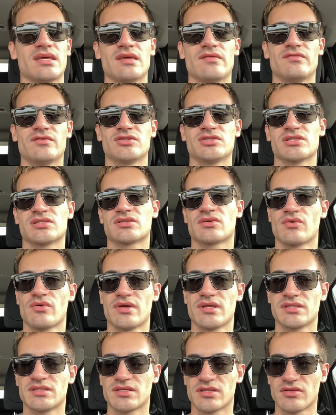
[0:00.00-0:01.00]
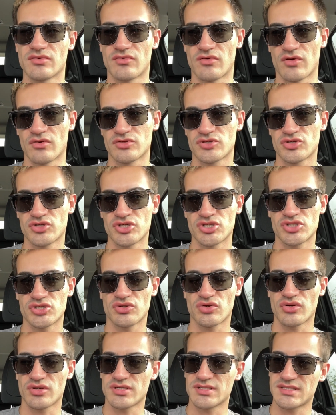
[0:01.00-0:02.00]
even just going to the grocery
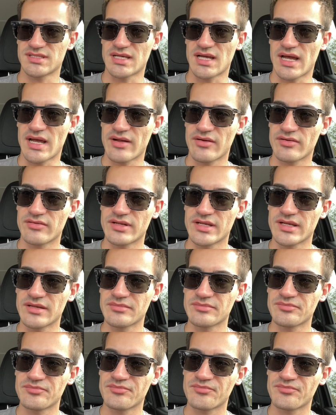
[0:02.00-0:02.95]
store is tiring.